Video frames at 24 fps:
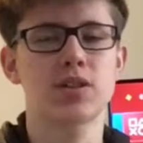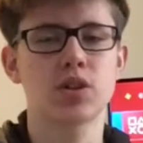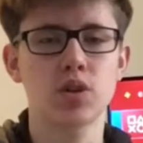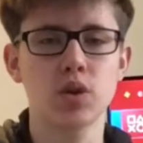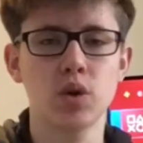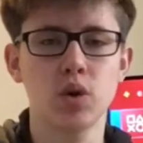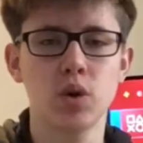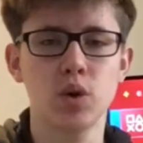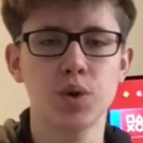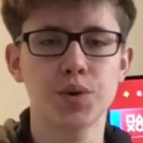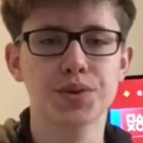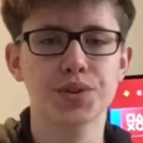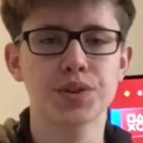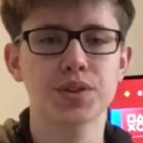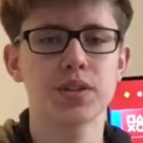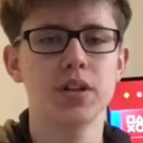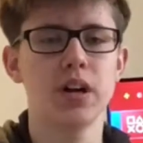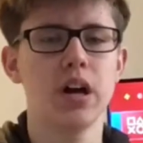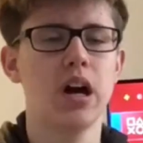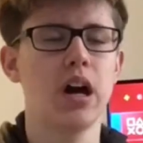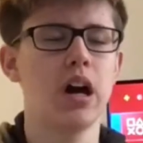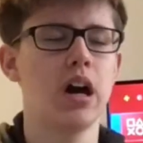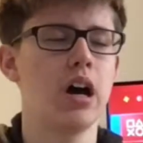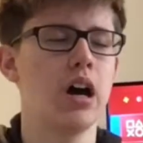short,
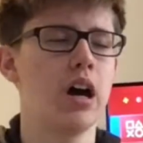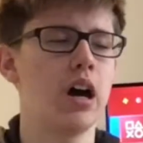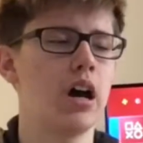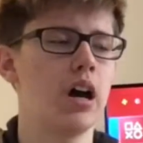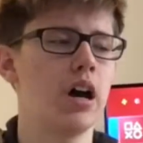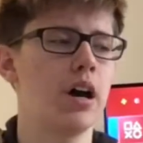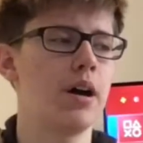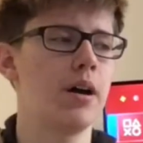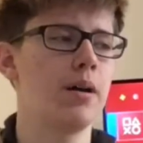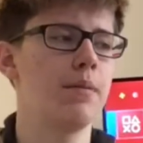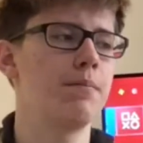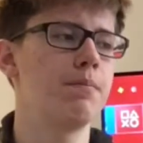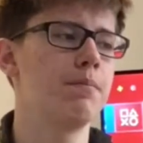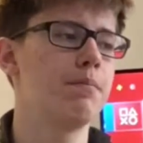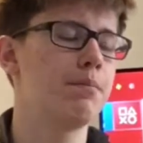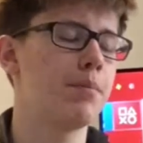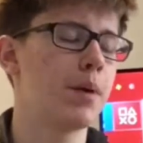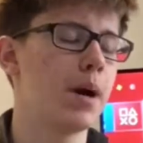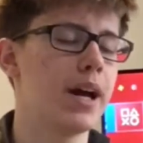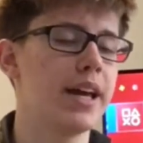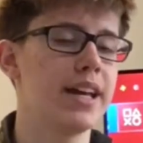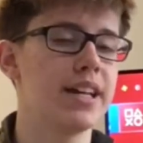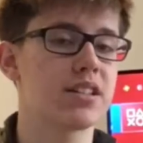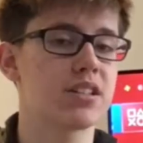
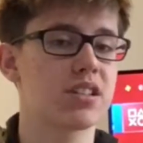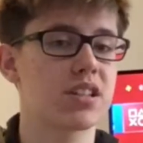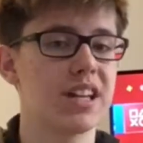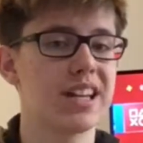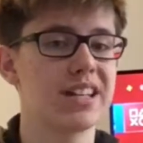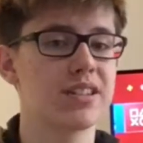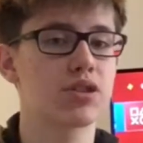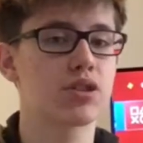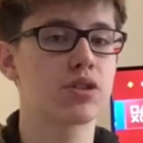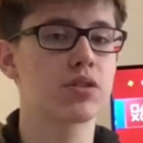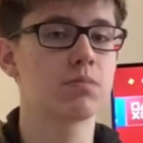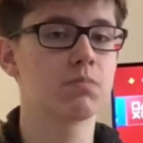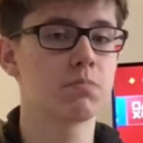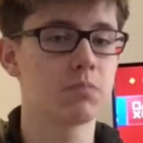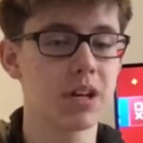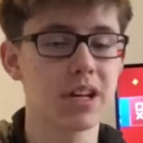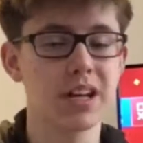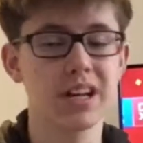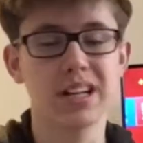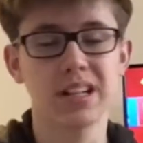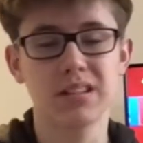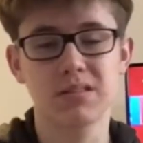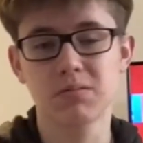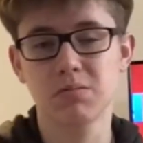but it's
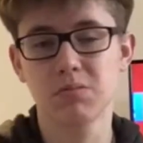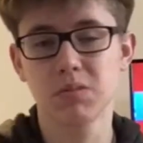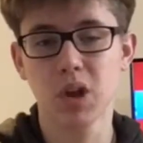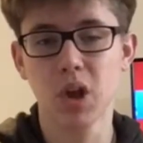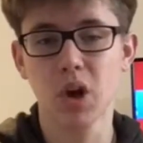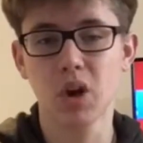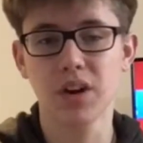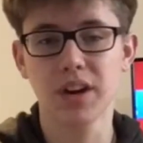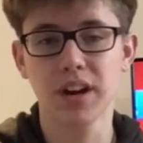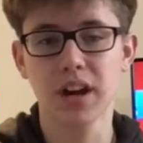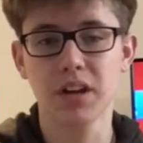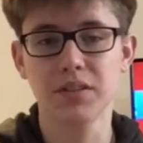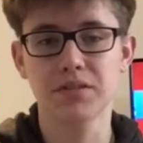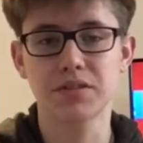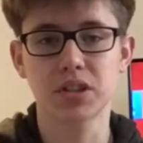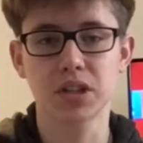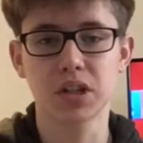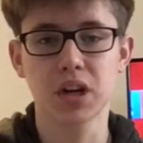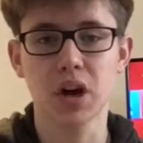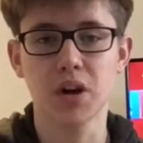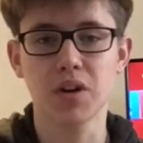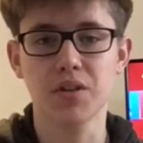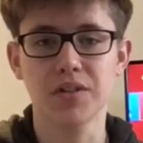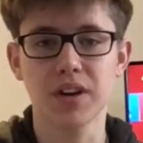long enough to
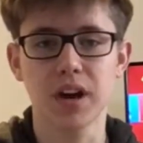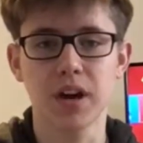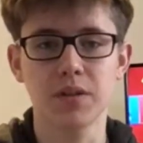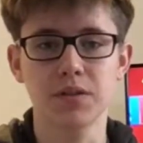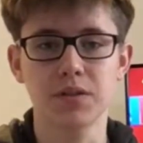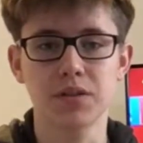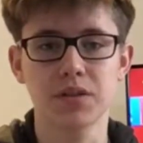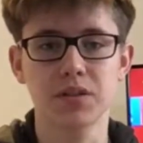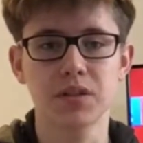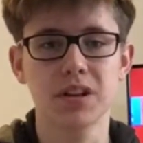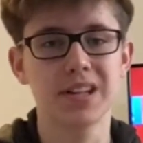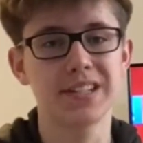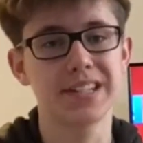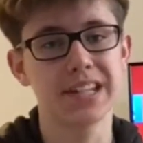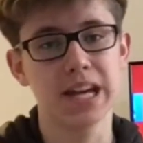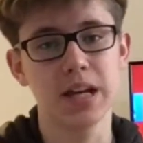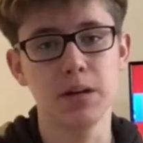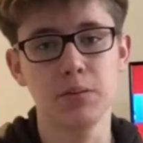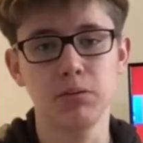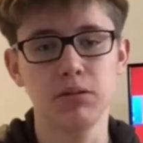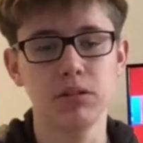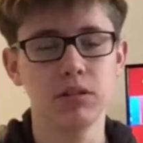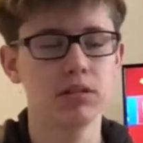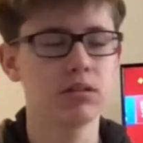go around a
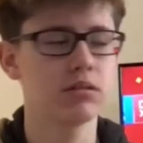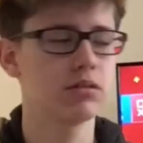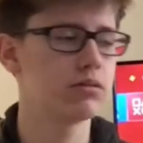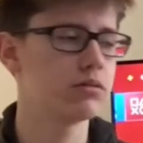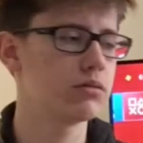table.